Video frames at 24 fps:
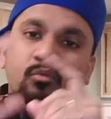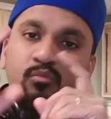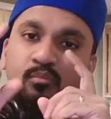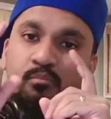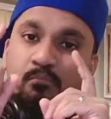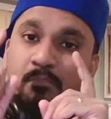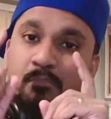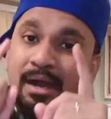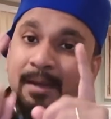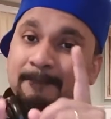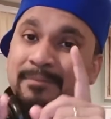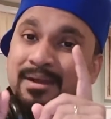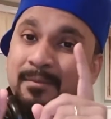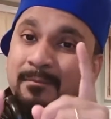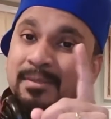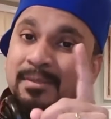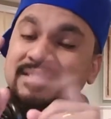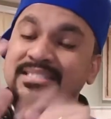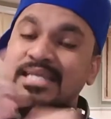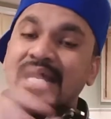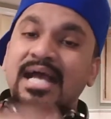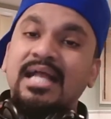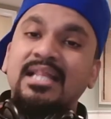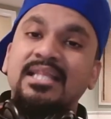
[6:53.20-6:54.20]
Mamba
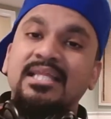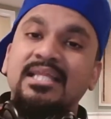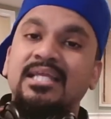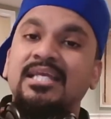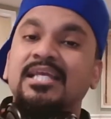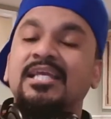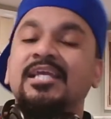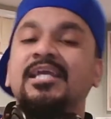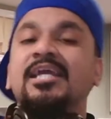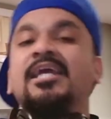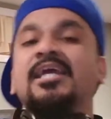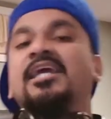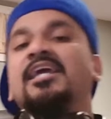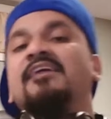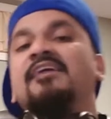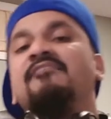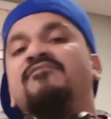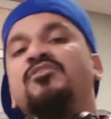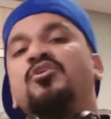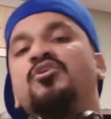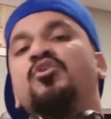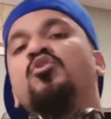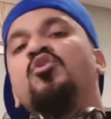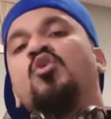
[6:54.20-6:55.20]
mentality.
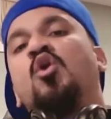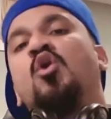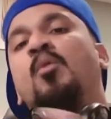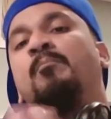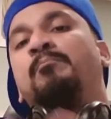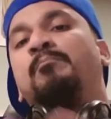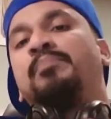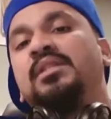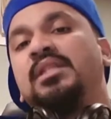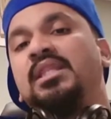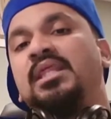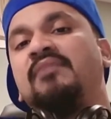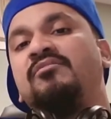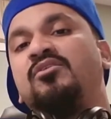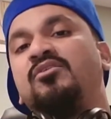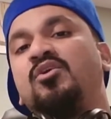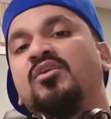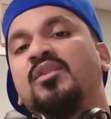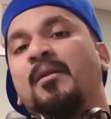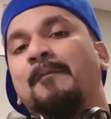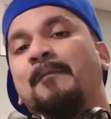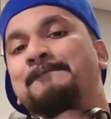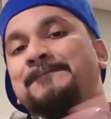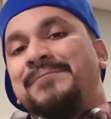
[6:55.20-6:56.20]
If you don't believe
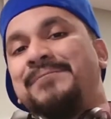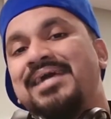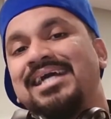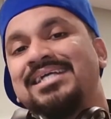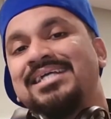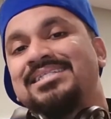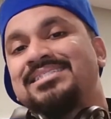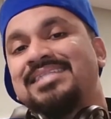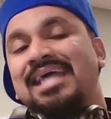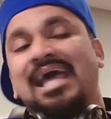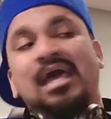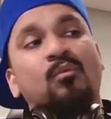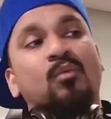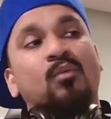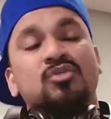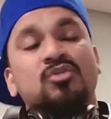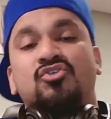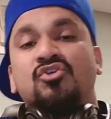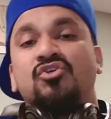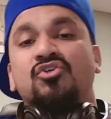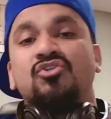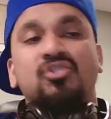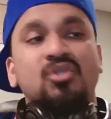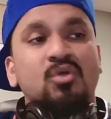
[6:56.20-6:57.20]
you're the best at
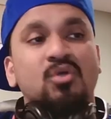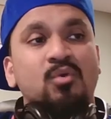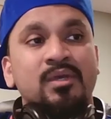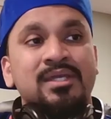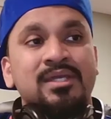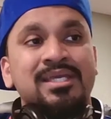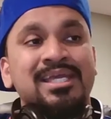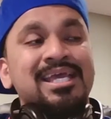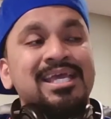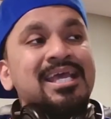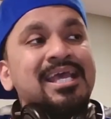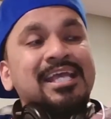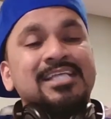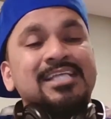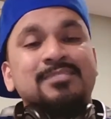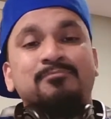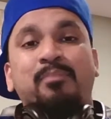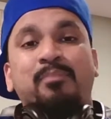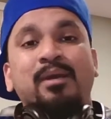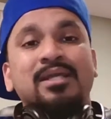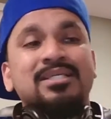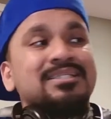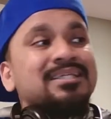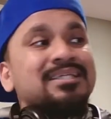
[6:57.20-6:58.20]
what you're doing,
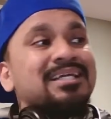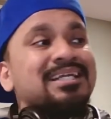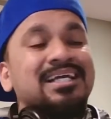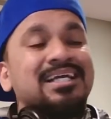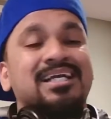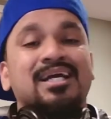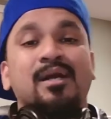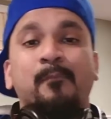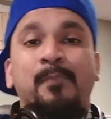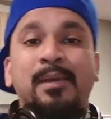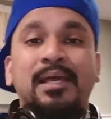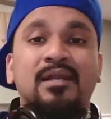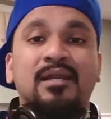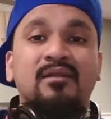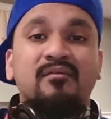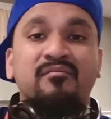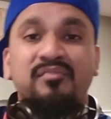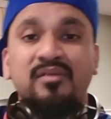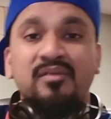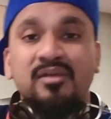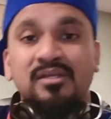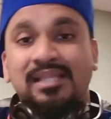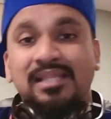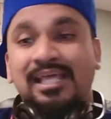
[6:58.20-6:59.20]
especially in a competitive
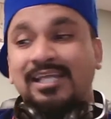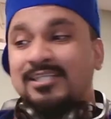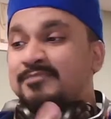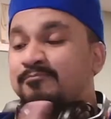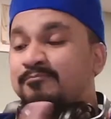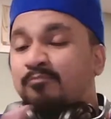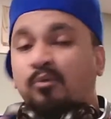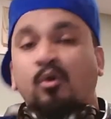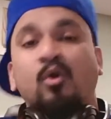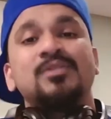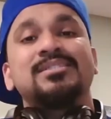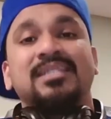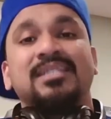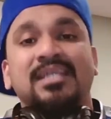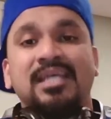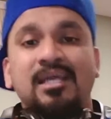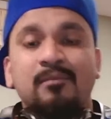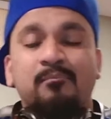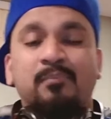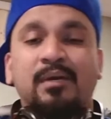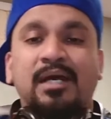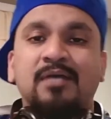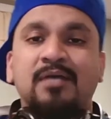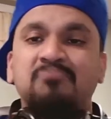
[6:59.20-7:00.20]
field like sports and
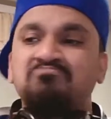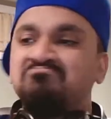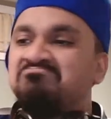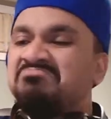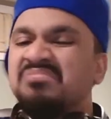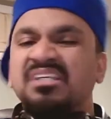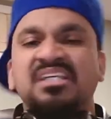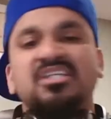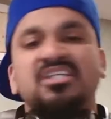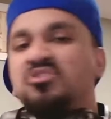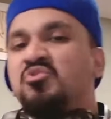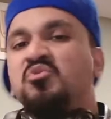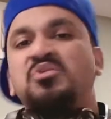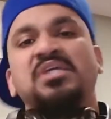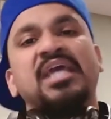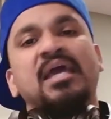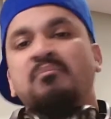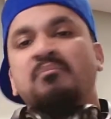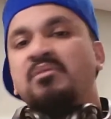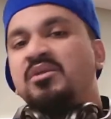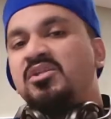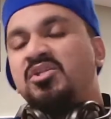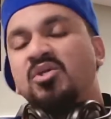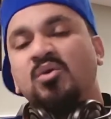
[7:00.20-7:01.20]
hip hop, you
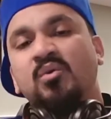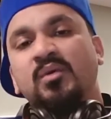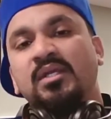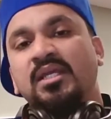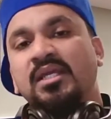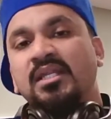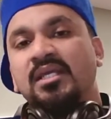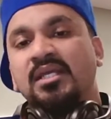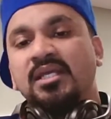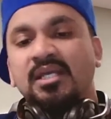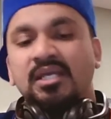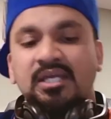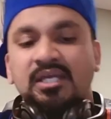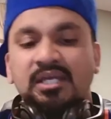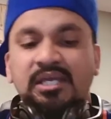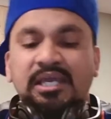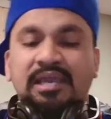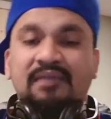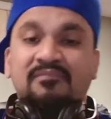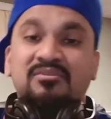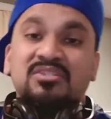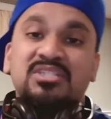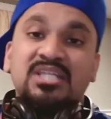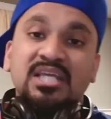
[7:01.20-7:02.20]
can't be doing it.
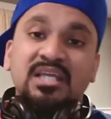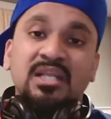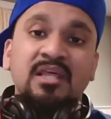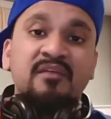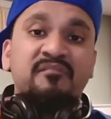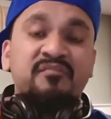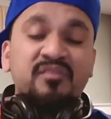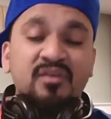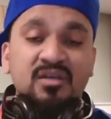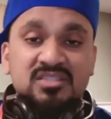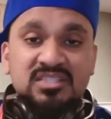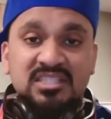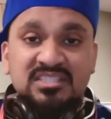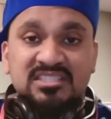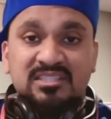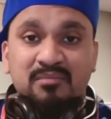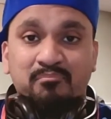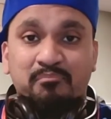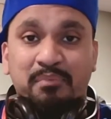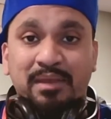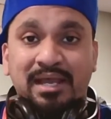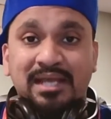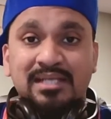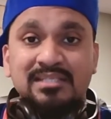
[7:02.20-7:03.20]
If Genie feels he's the
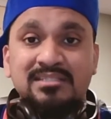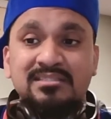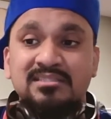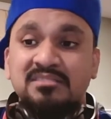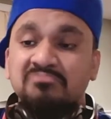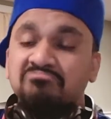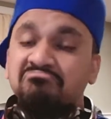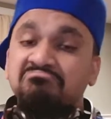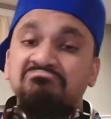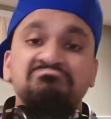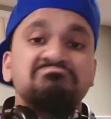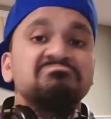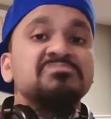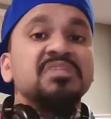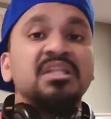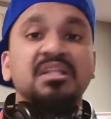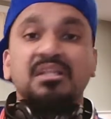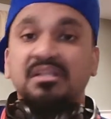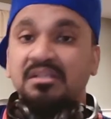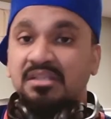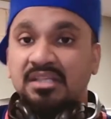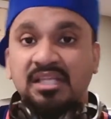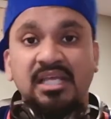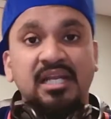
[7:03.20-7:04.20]
best,
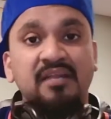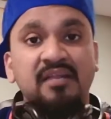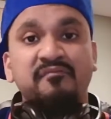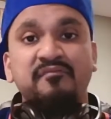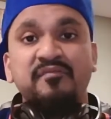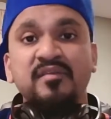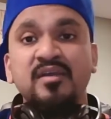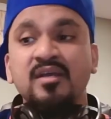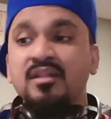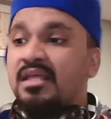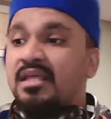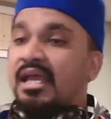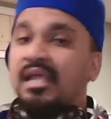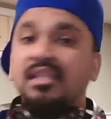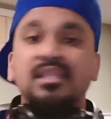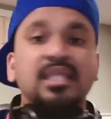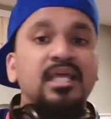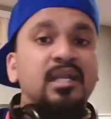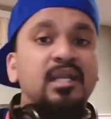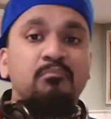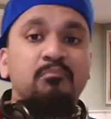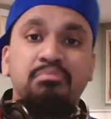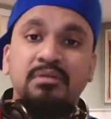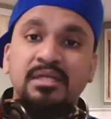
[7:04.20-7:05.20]
let him feel and
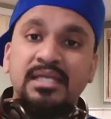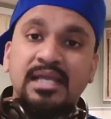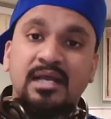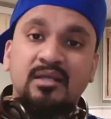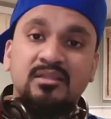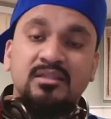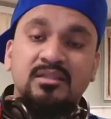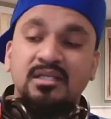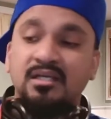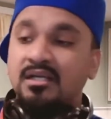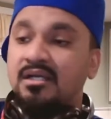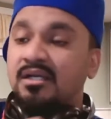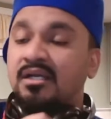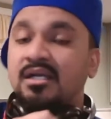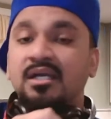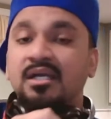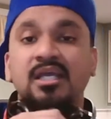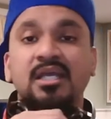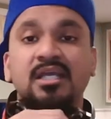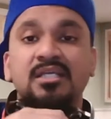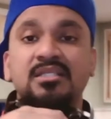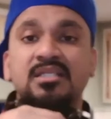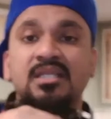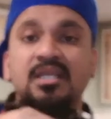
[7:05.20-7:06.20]
bring out the
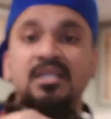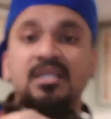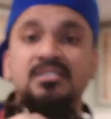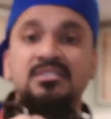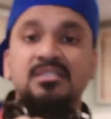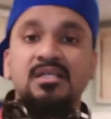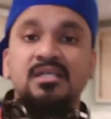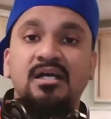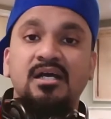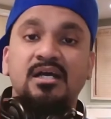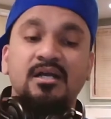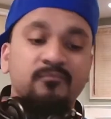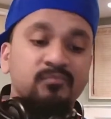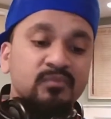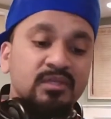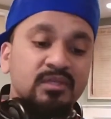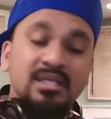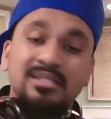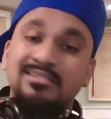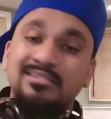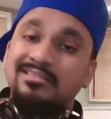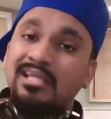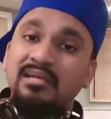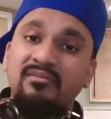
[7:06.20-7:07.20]
his his uh
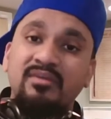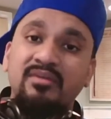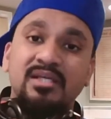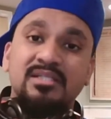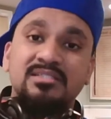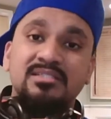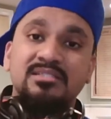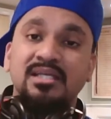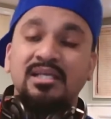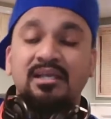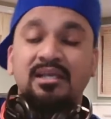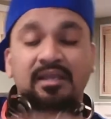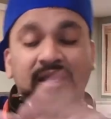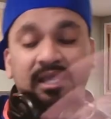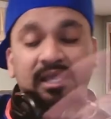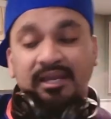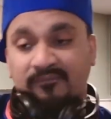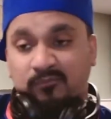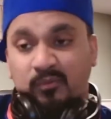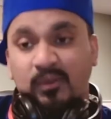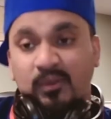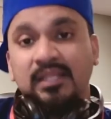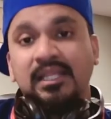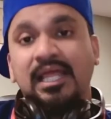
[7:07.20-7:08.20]
his lyrics. And
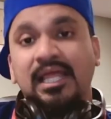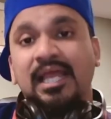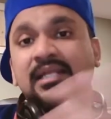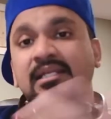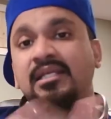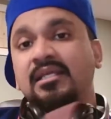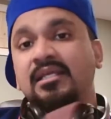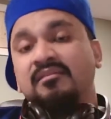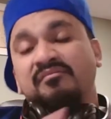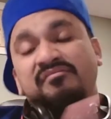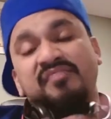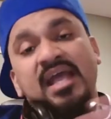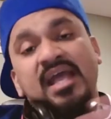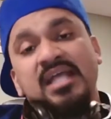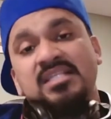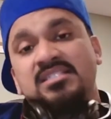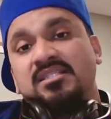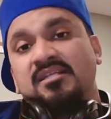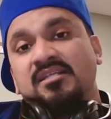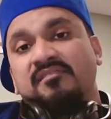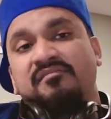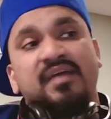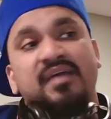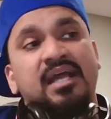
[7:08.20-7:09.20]
if we like it, the fans,
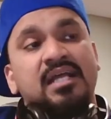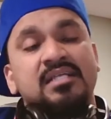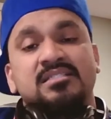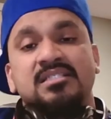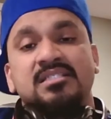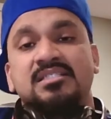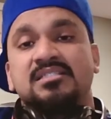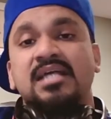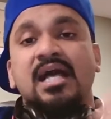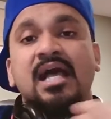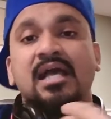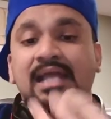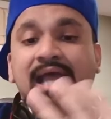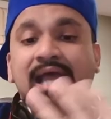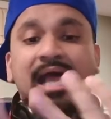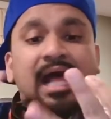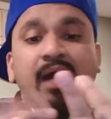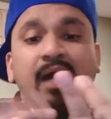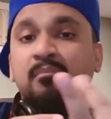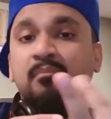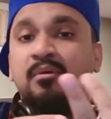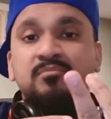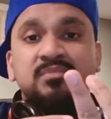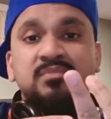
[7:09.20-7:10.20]
the fans decide,
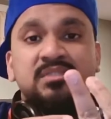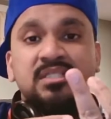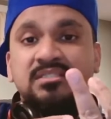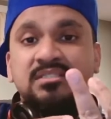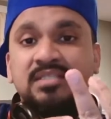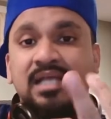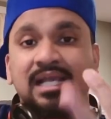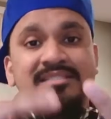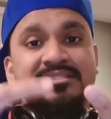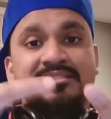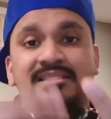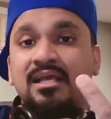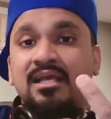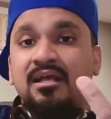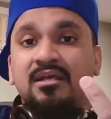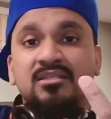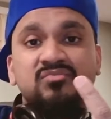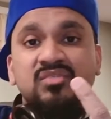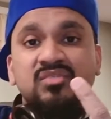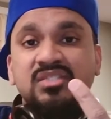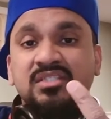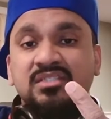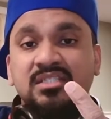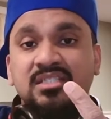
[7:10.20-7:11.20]
albums decide, sales
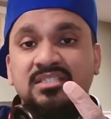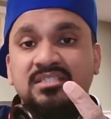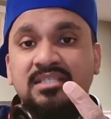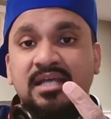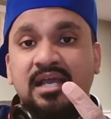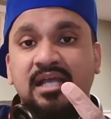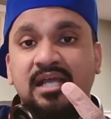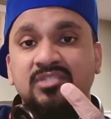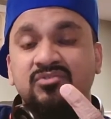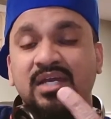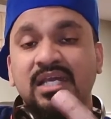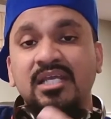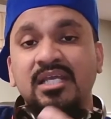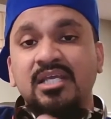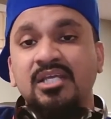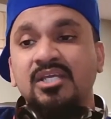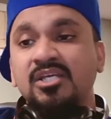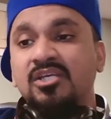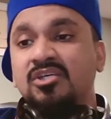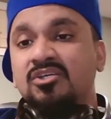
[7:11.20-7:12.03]
decides, right?